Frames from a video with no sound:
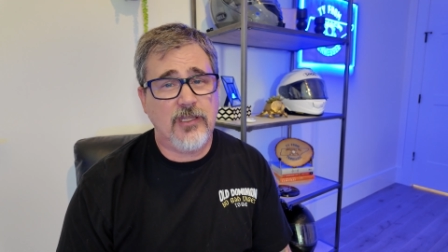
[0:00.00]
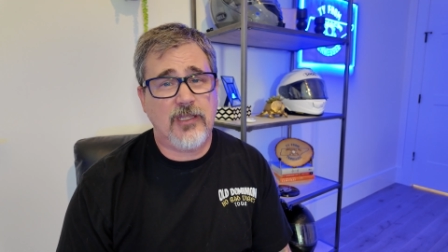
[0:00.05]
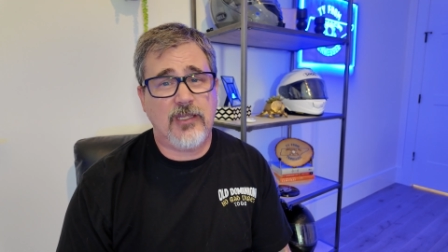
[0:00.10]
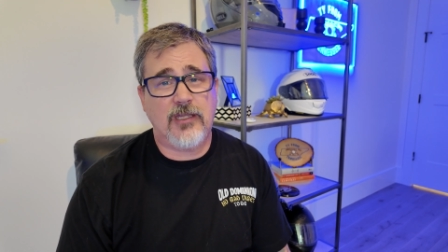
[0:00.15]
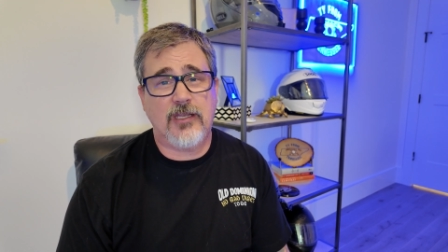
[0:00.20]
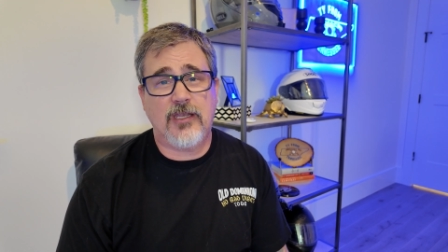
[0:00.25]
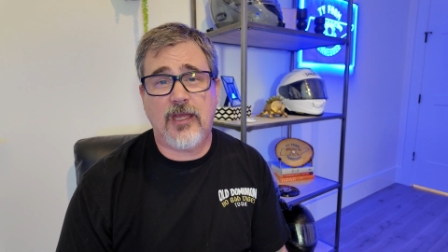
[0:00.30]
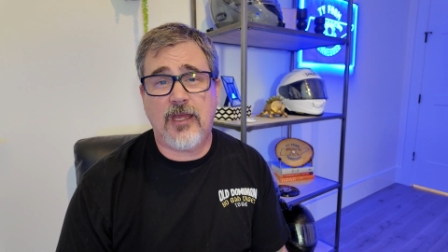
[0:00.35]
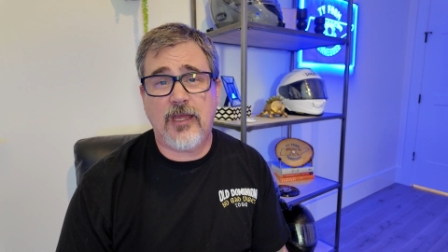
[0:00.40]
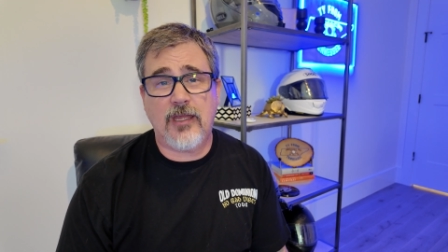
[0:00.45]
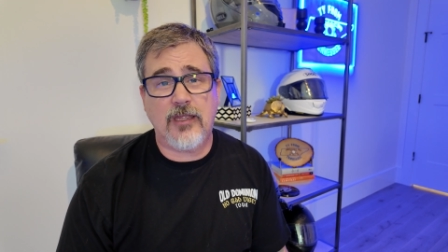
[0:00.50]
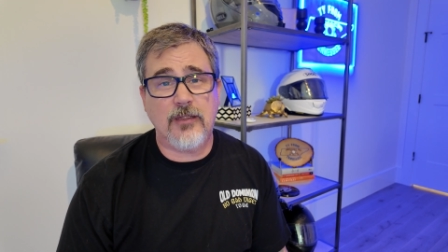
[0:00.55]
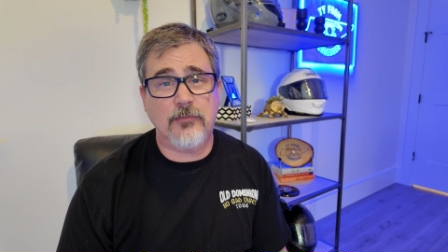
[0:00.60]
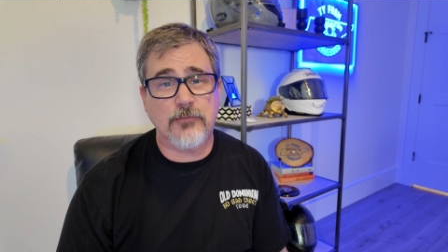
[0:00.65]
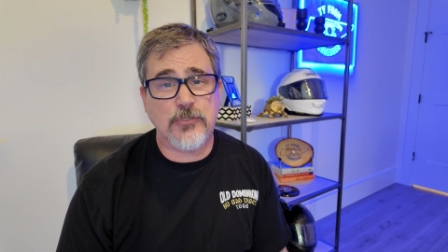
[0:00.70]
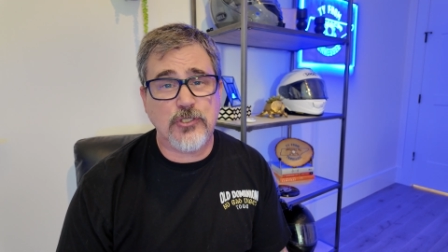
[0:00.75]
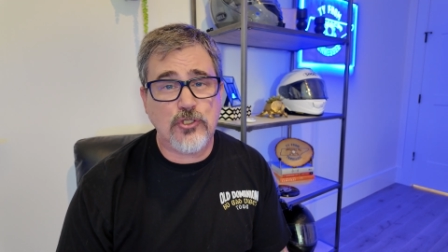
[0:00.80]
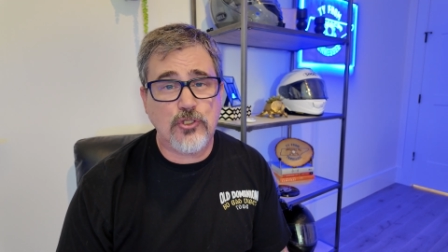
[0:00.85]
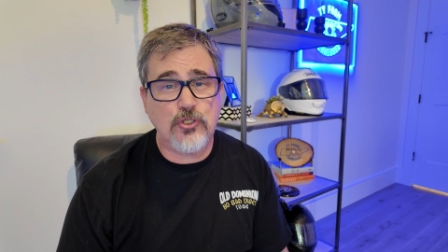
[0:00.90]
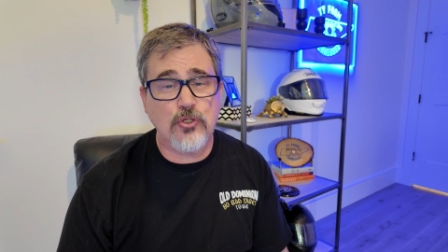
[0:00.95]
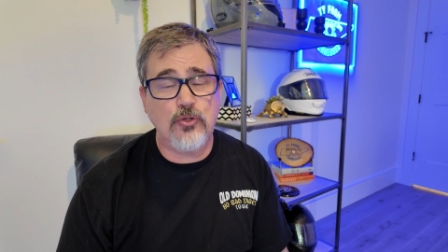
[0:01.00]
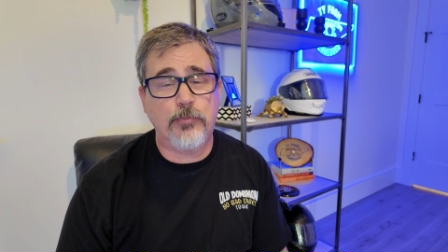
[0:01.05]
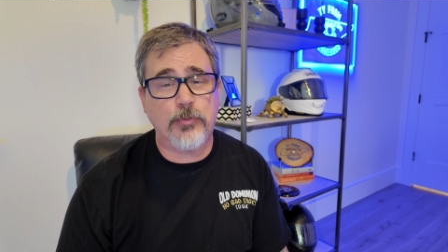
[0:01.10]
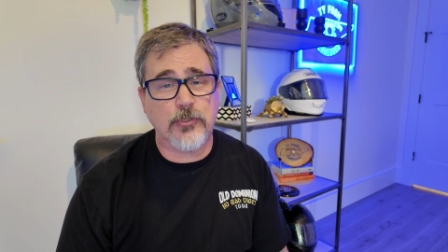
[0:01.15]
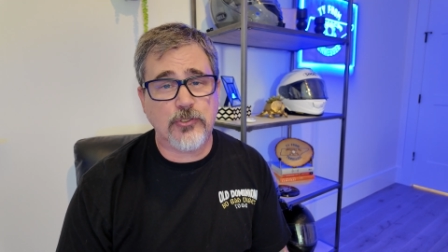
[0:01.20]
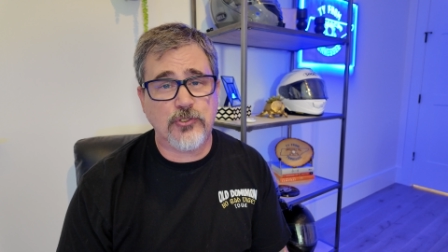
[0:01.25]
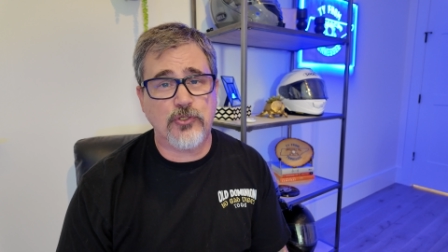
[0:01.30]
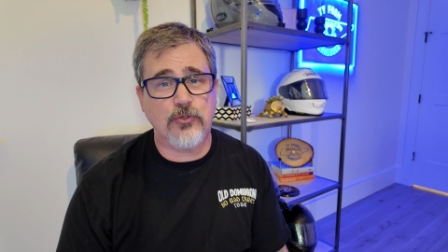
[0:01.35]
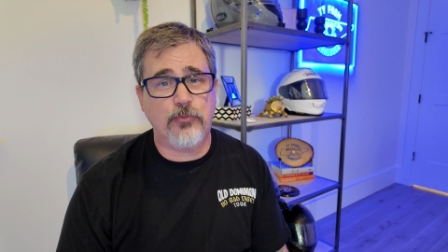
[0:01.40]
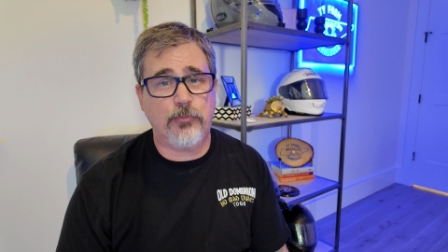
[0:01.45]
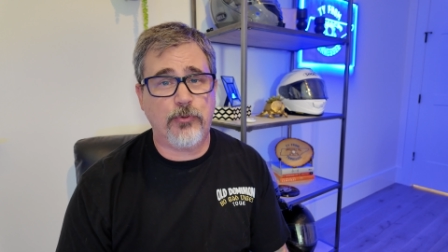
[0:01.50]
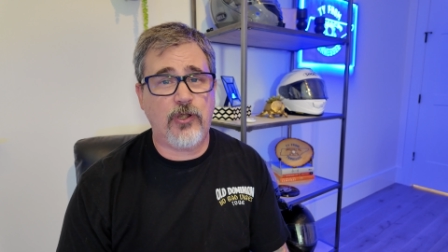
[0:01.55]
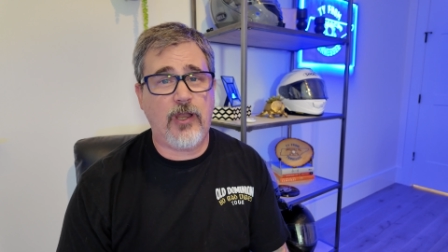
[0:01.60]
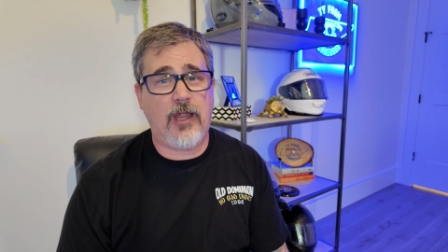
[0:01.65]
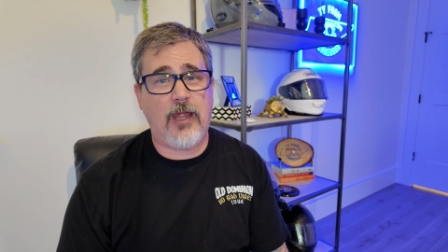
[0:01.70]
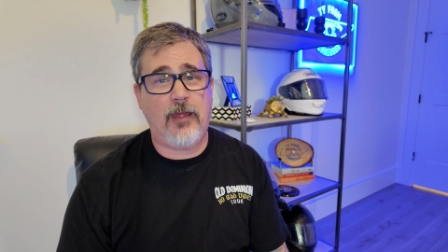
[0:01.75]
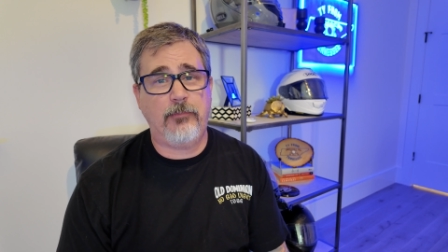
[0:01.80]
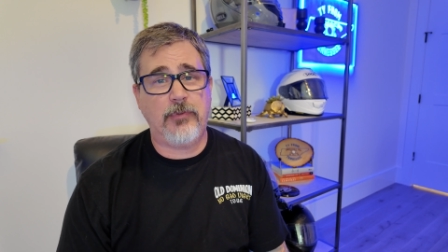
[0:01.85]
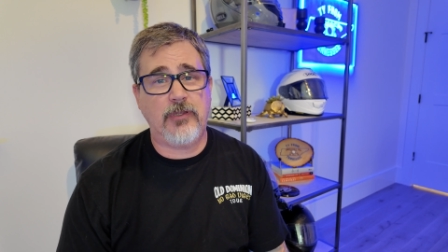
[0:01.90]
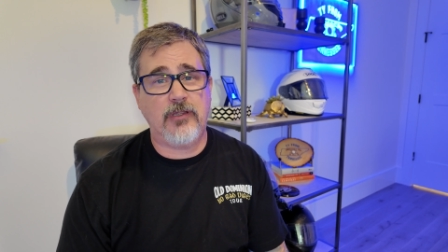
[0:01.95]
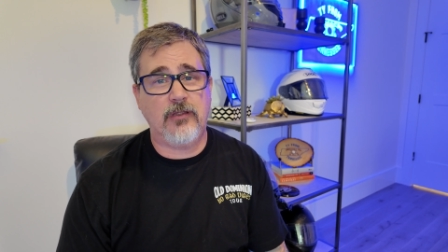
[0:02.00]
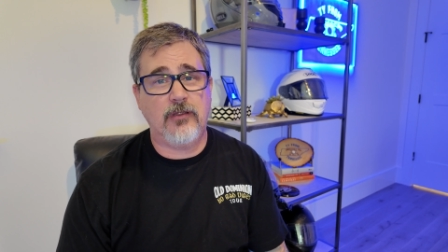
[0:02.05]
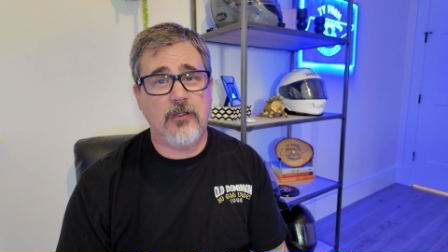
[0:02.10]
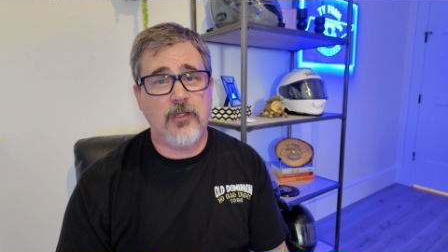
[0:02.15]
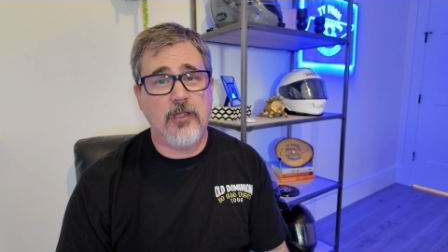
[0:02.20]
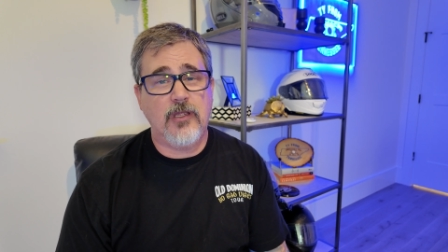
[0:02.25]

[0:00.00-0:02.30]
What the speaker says: and I am super, super happy.